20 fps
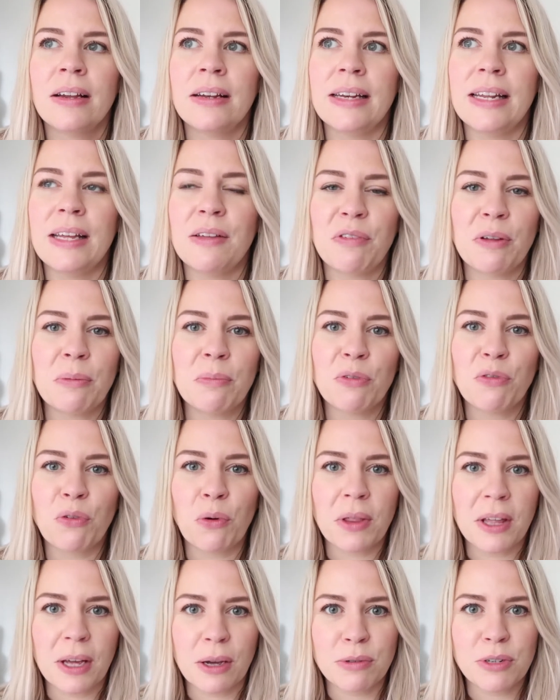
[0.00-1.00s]
leaving
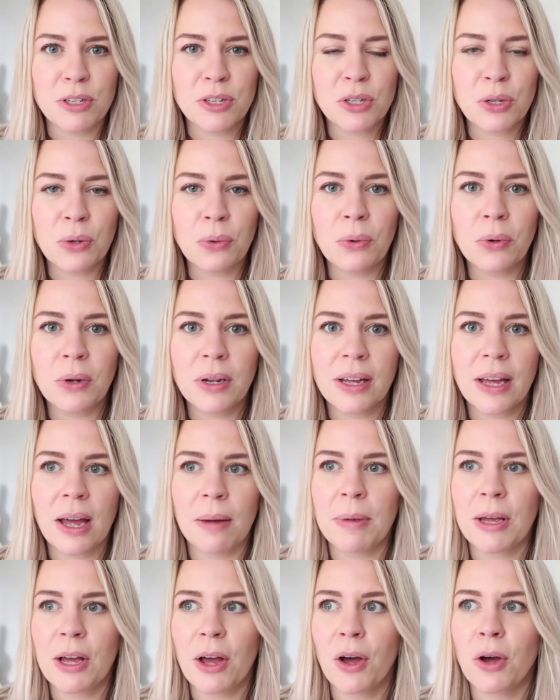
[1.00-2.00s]
before they go to school and
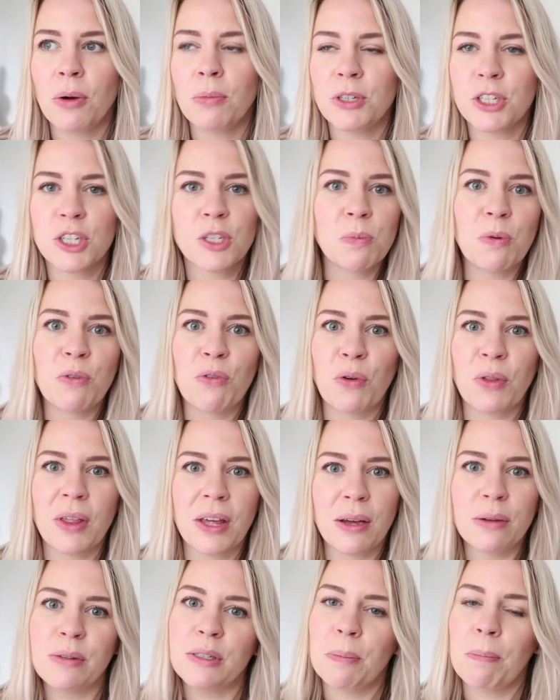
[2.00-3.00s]
coming home just before
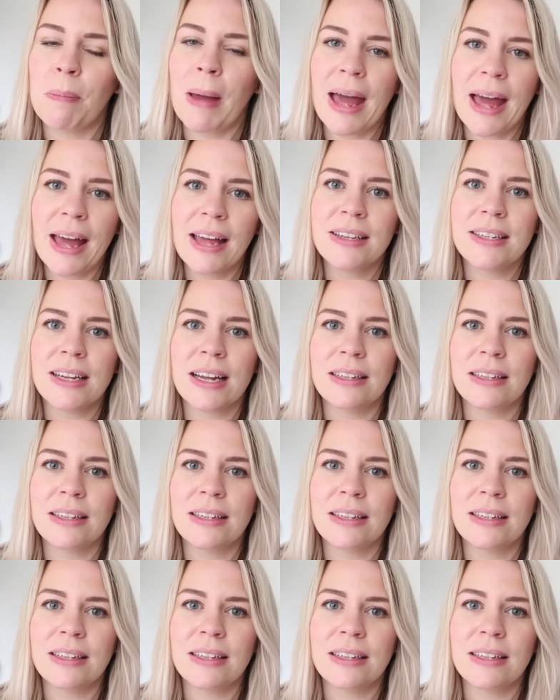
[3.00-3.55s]
they go to bed,